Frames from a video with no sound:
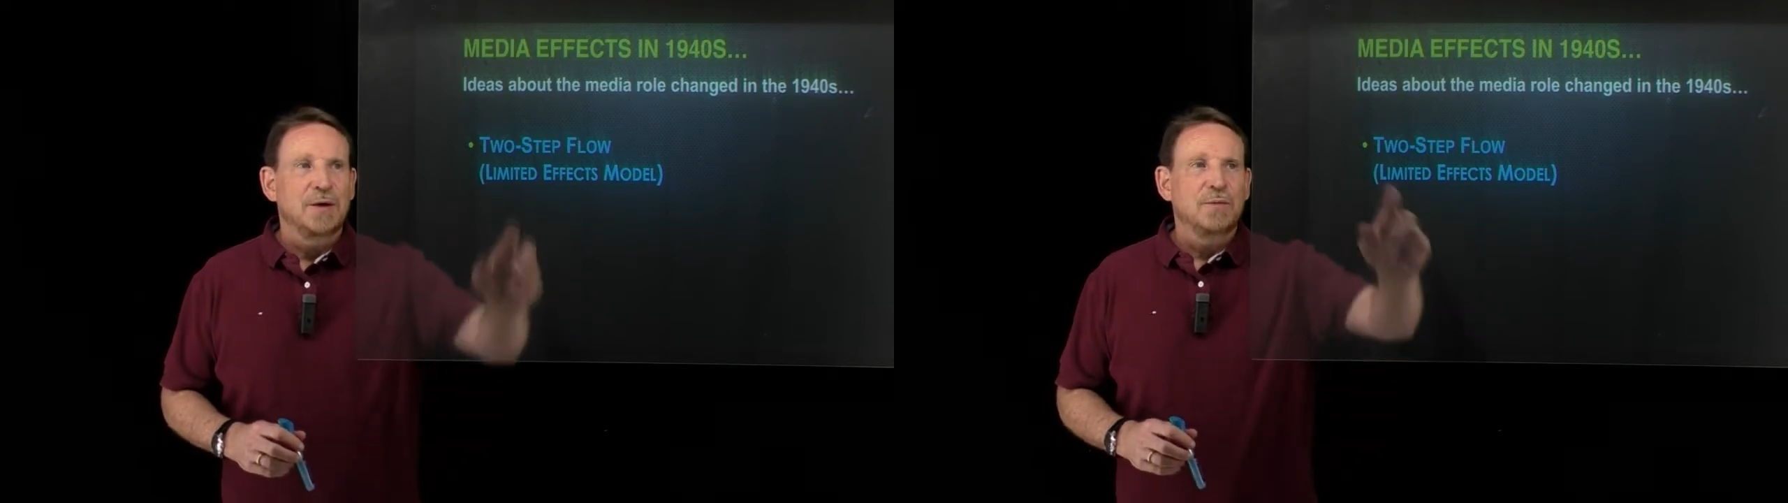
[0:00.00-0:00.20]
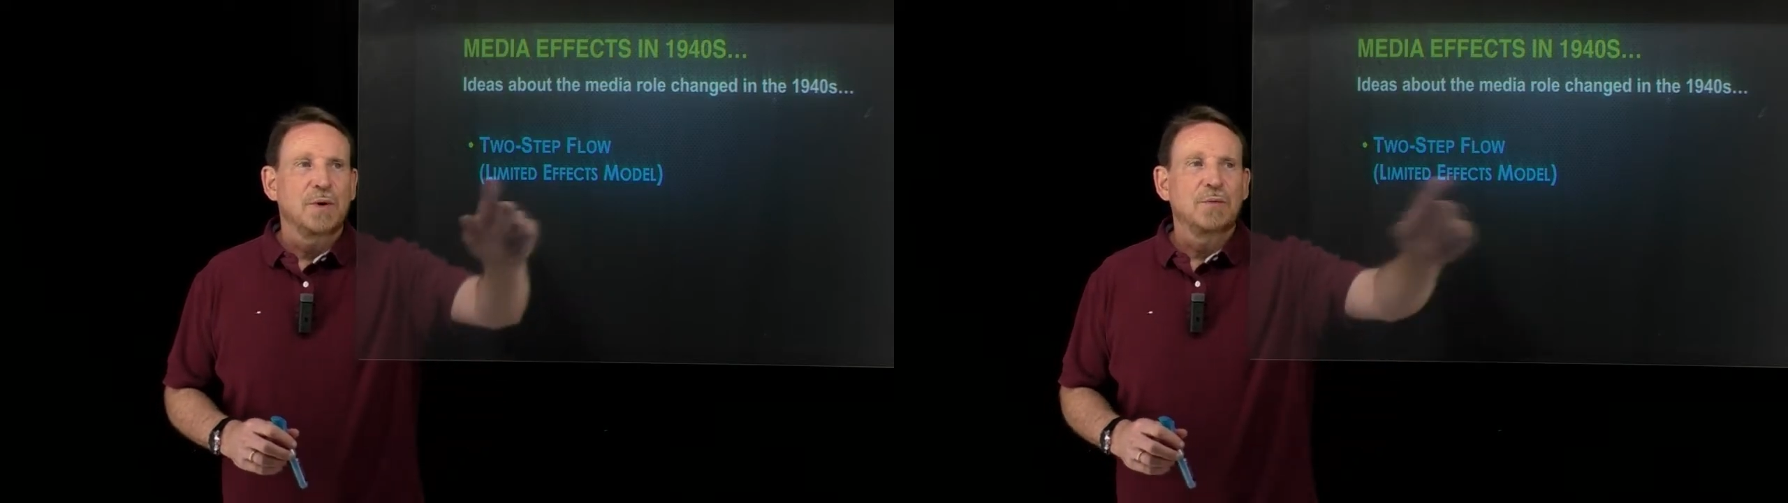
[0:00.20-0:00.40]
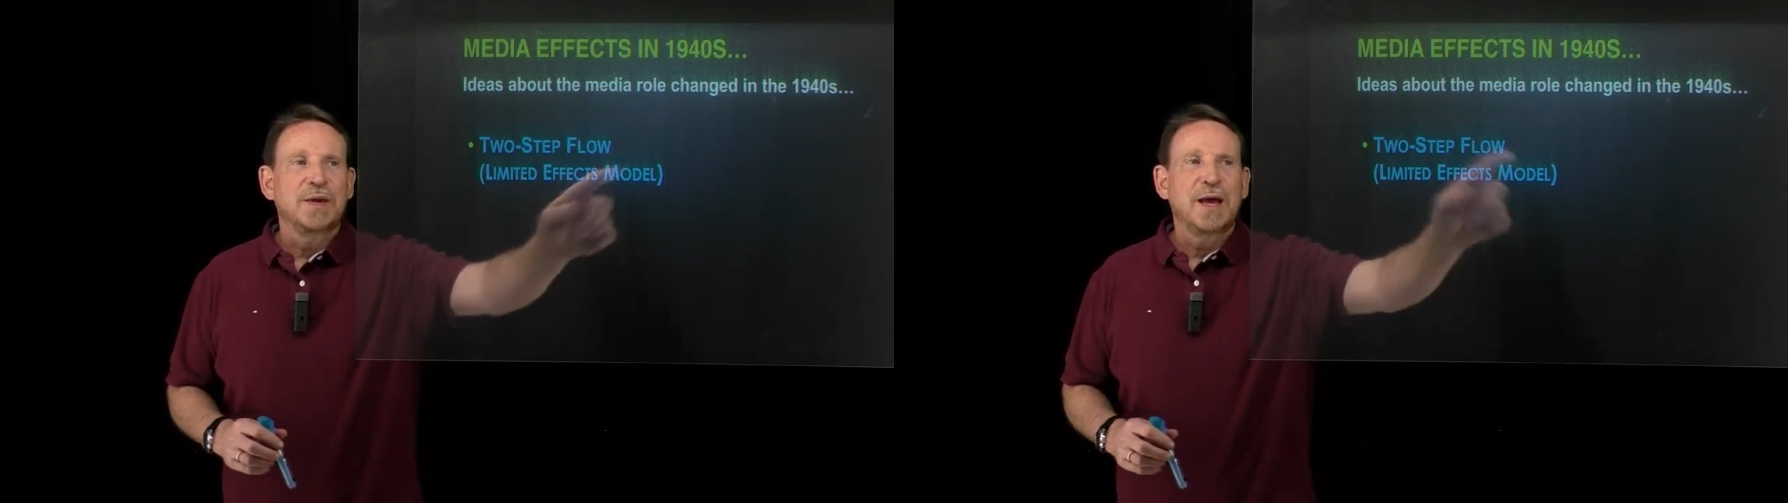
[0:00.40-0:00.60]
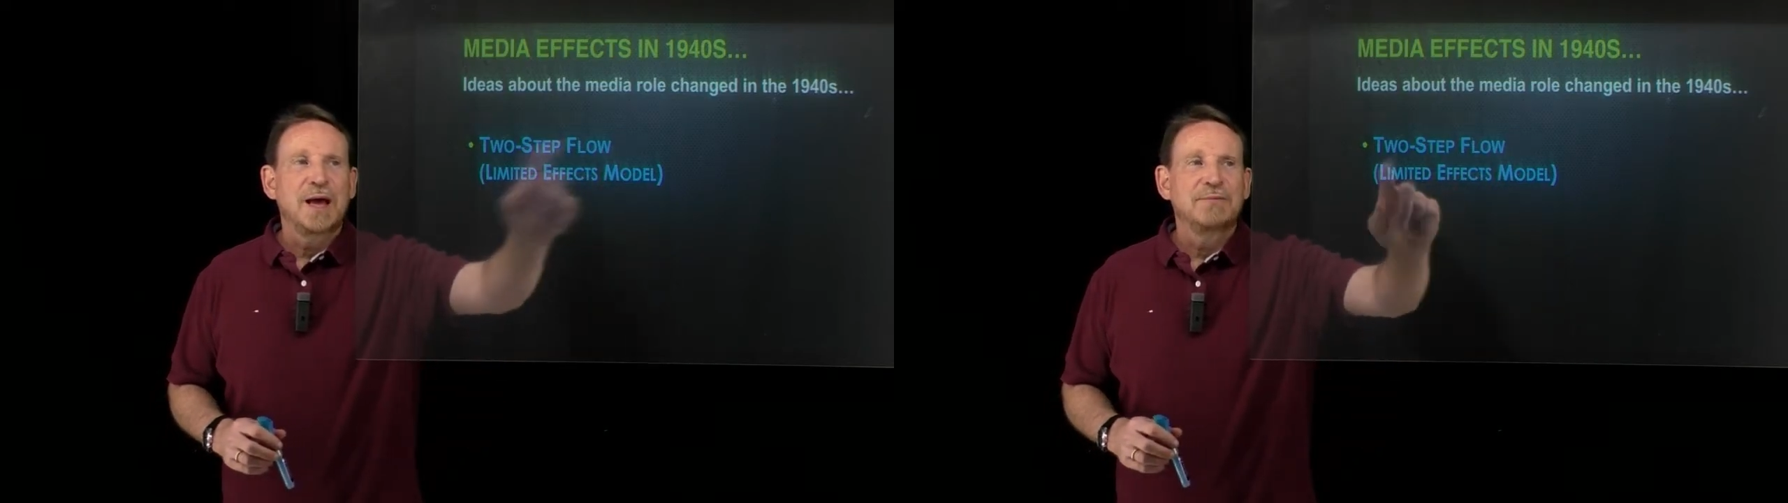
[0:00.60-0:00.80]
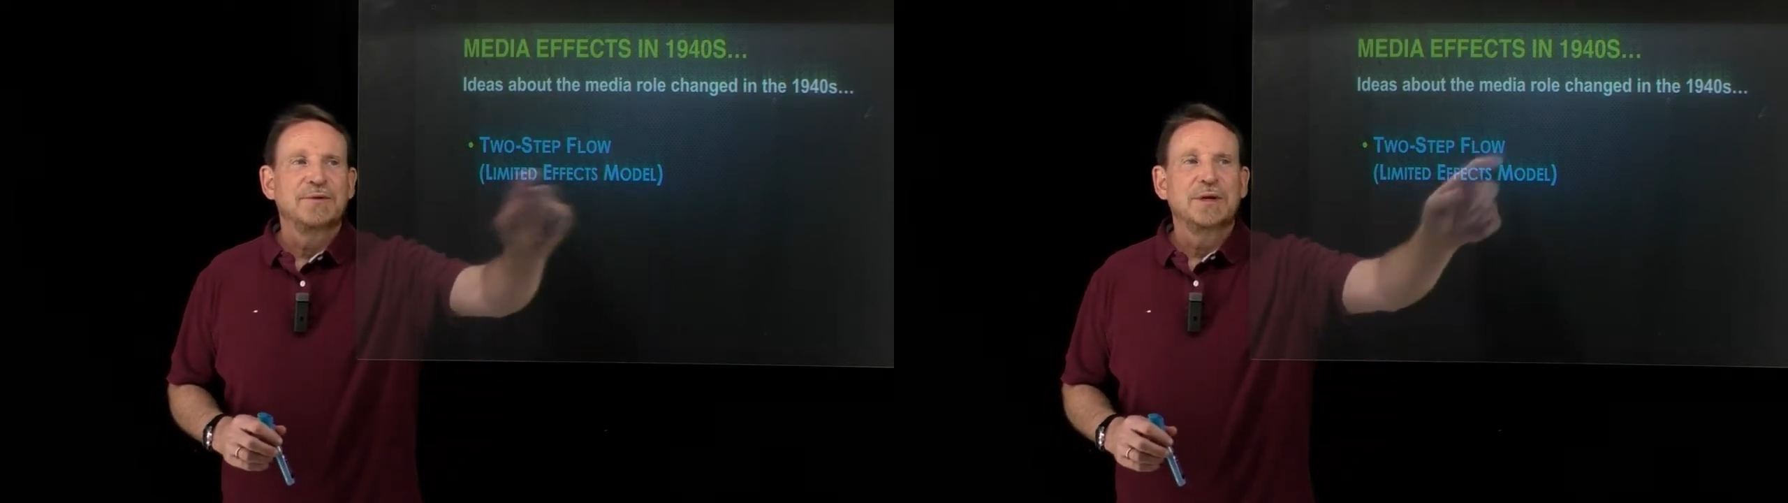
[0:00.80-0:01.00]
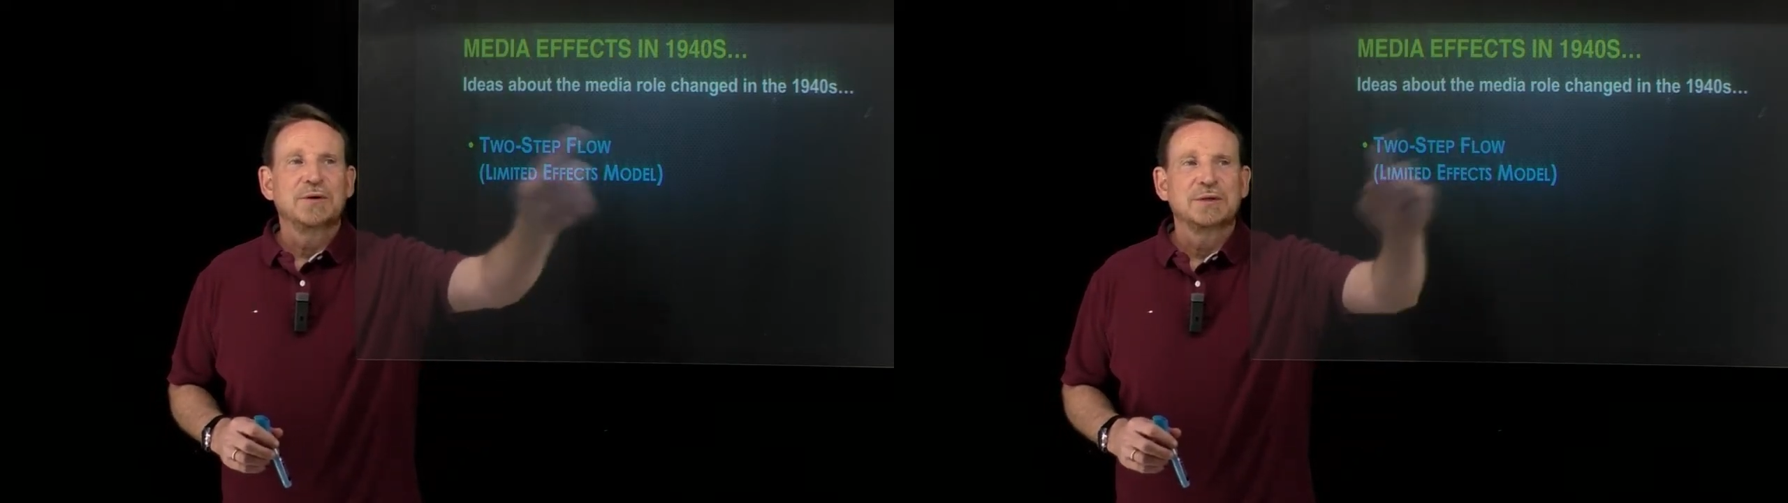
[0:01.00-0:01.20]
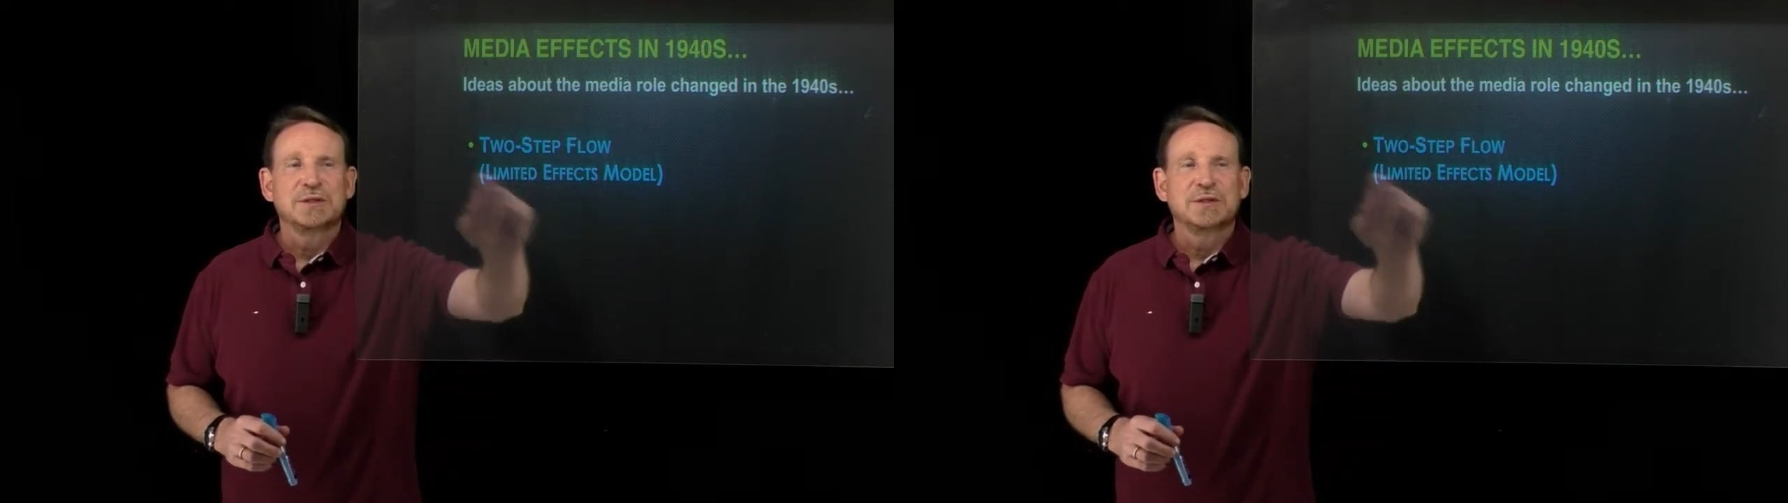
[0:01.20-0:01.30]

What we have here is